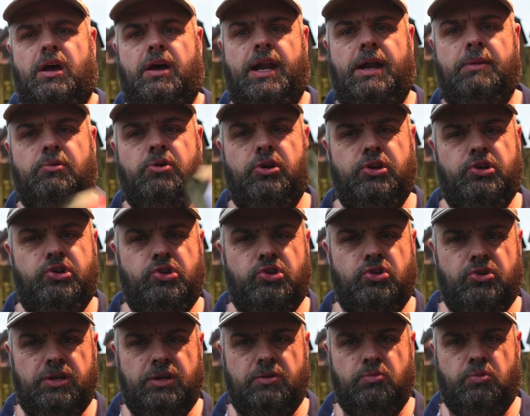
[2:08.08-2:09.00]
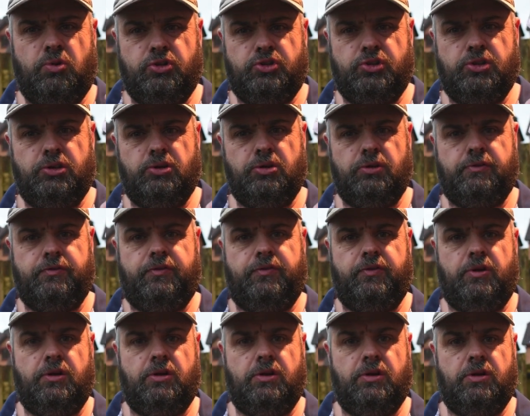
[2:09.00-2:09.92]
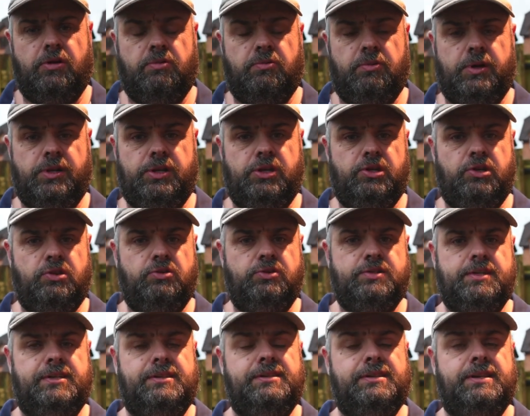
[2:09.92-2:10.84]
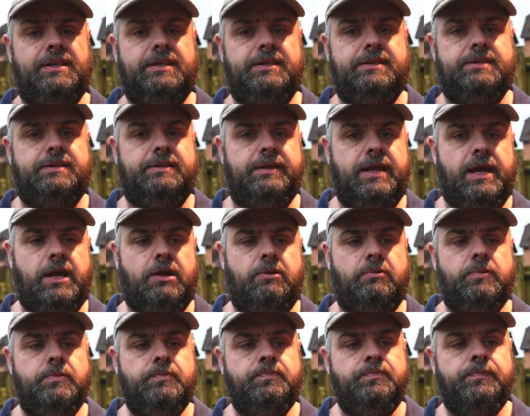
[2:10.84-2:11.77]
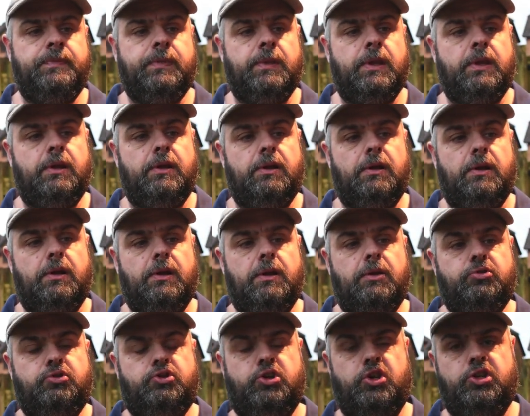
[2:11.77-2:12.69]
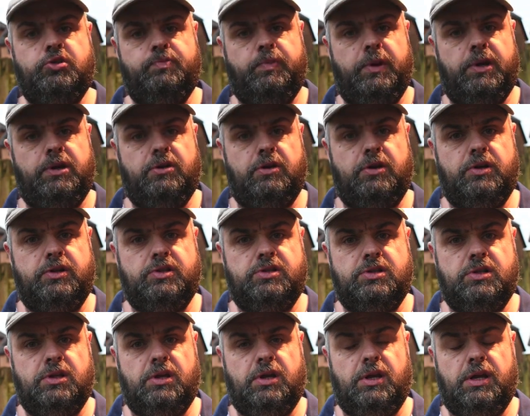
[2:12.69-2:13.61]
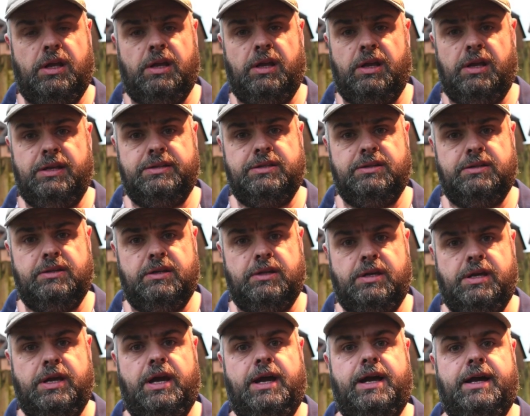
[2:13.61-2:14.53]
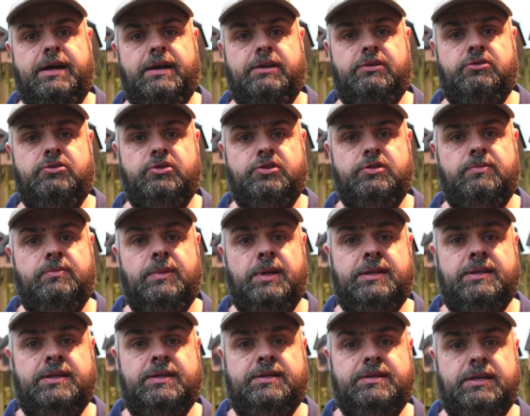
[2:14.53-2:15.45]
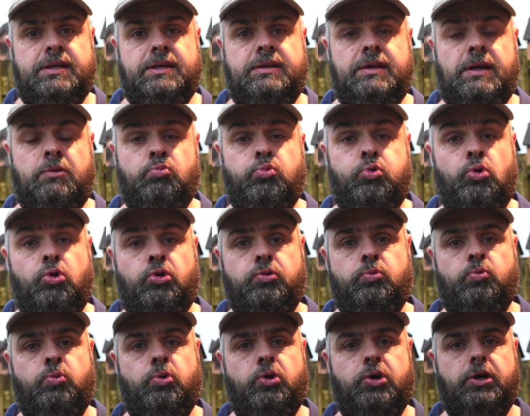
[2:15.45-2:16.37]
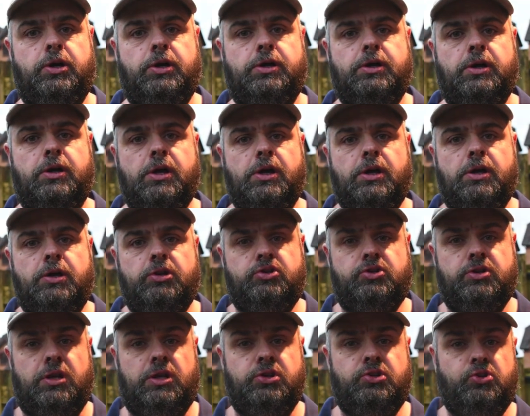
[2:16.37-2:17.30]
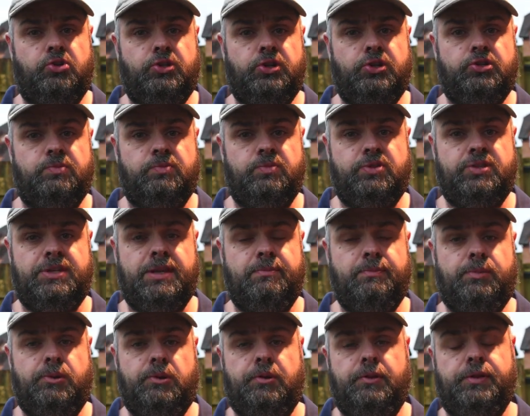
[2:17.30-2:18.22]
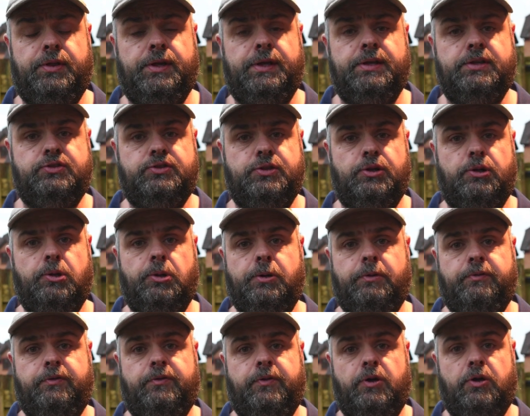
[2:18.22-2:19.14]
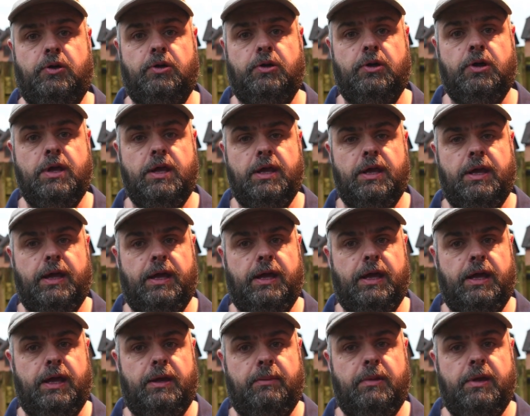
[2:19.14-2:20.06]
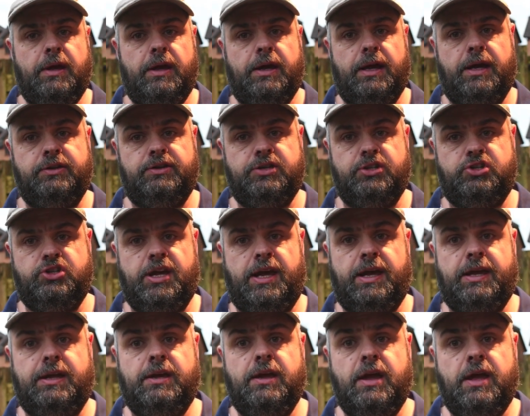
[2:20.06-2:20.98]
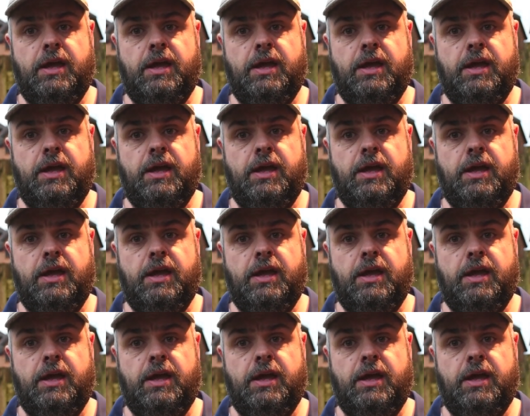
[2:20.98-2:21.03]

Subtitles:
and I'm going to show you what to look for when you're using these. Now, just because it isn't CAT doesn't mean to say that it won't work. So I'll show you some simple things to look for and to check,